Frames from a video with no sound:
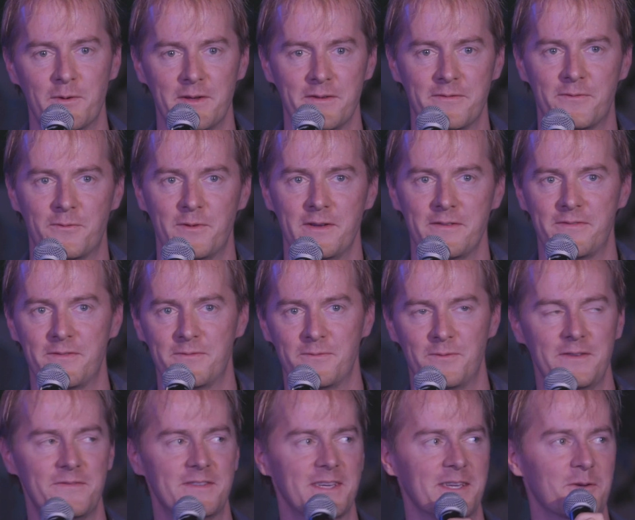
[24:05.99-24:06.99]

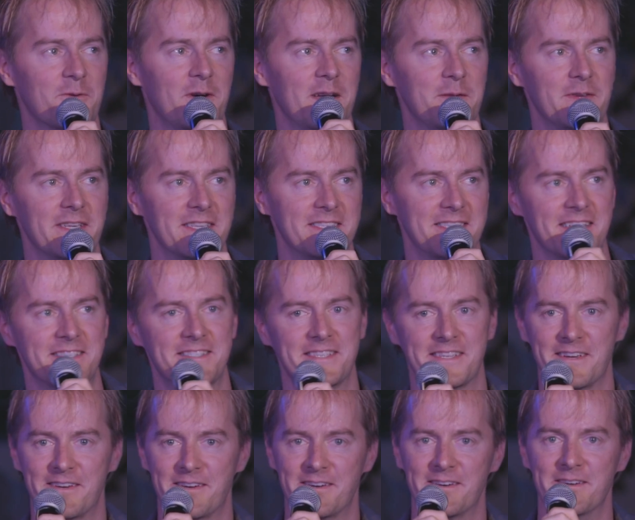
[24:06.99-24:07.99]
We've done quite a bit of
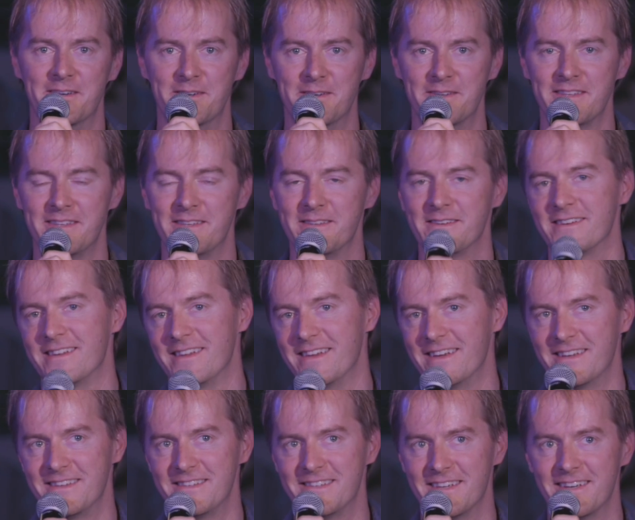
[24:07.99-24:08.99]
testing on our own
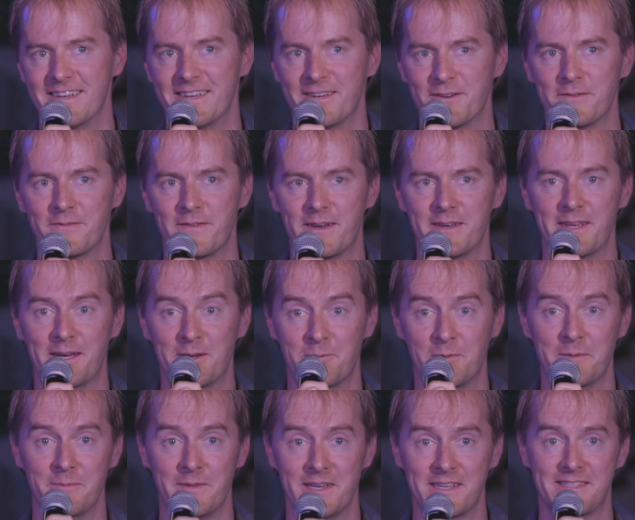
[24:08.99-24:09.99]
and found
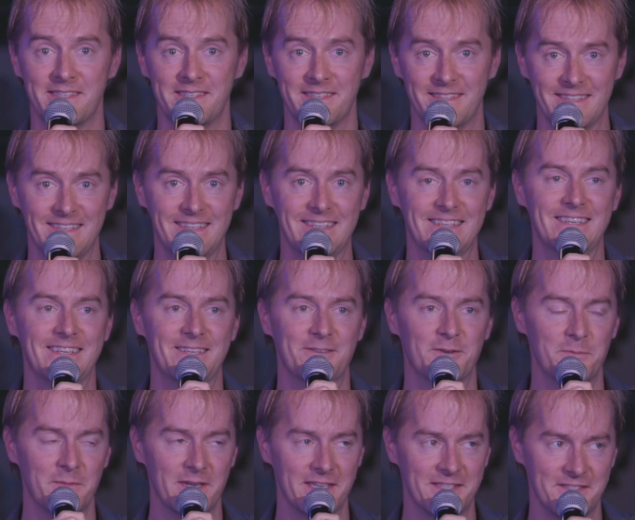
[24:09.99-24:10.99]
out what makes
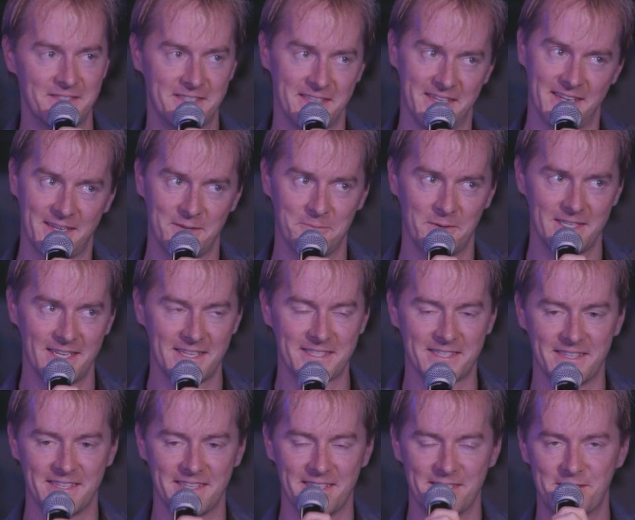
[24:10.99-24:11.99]
you sick and what
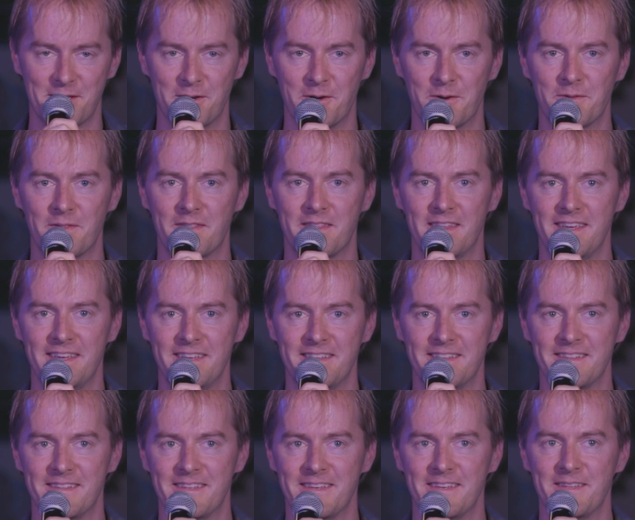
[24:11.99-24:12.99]
doesn't. And so
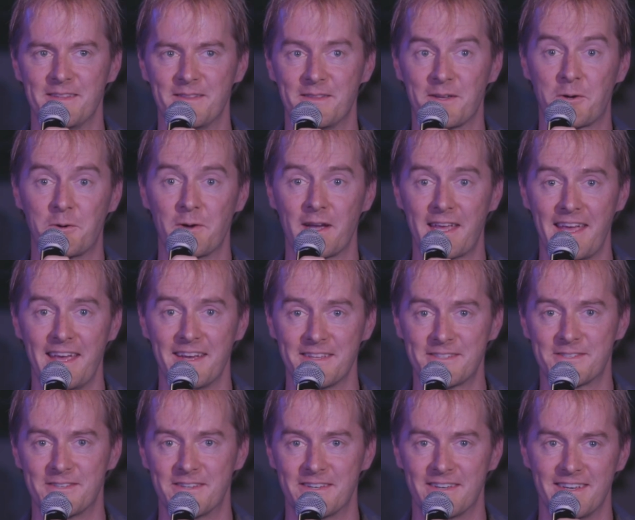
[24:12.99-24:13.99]
the quick
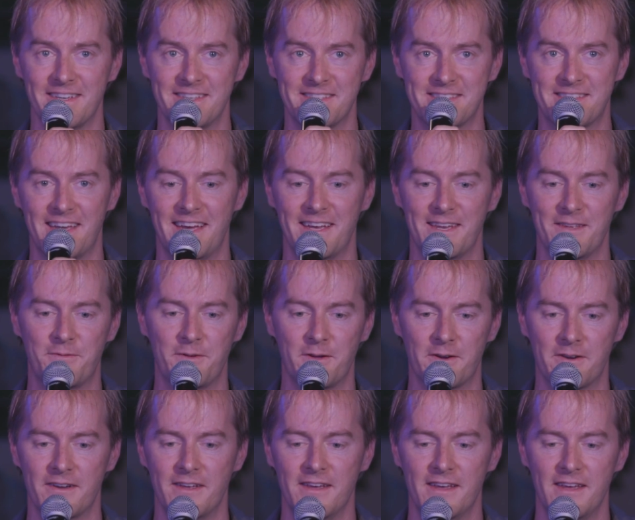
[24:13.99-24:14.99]
answer is that if
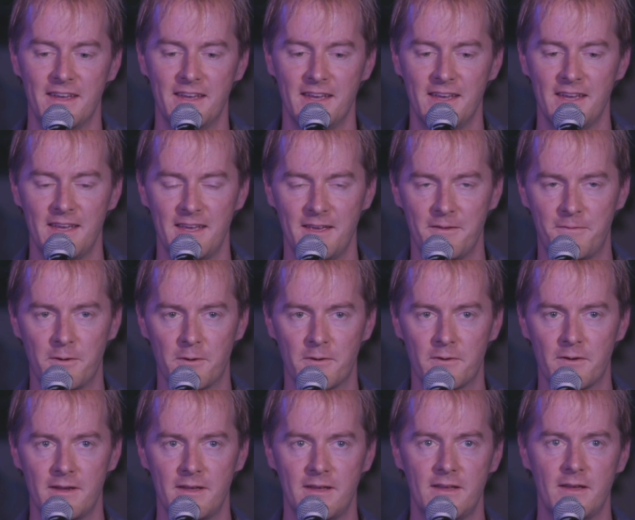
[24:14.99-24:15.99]
you're
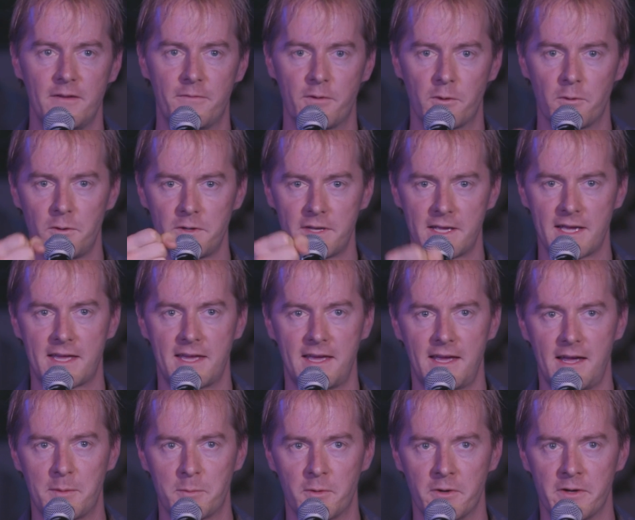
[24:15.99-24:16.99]
holding a
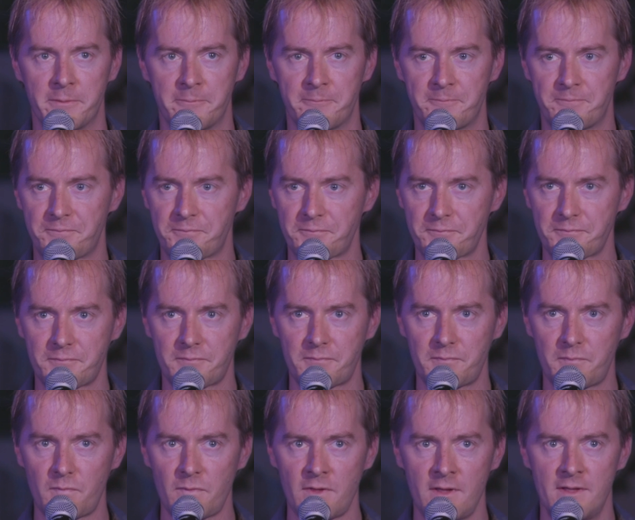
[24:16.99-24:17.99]
camera
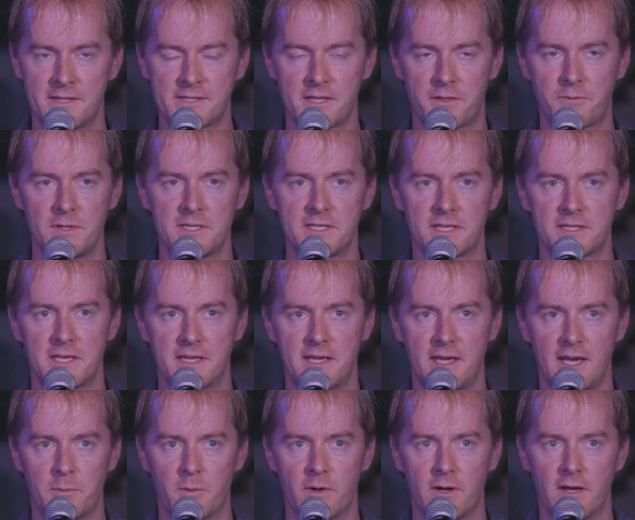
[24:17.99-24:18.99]
that's a 360
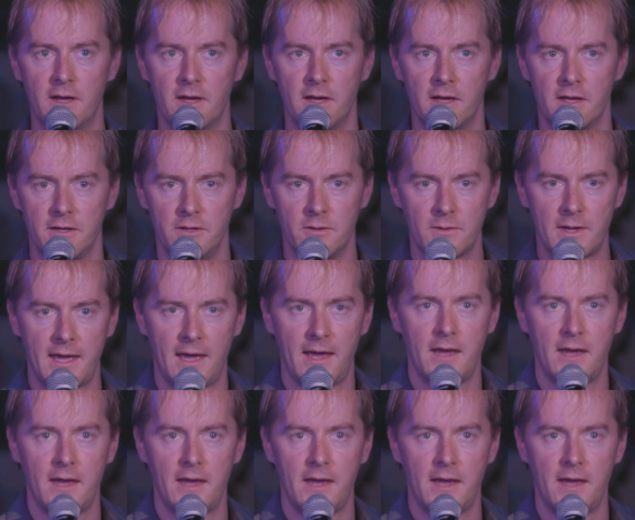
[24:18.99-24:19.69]
camera, you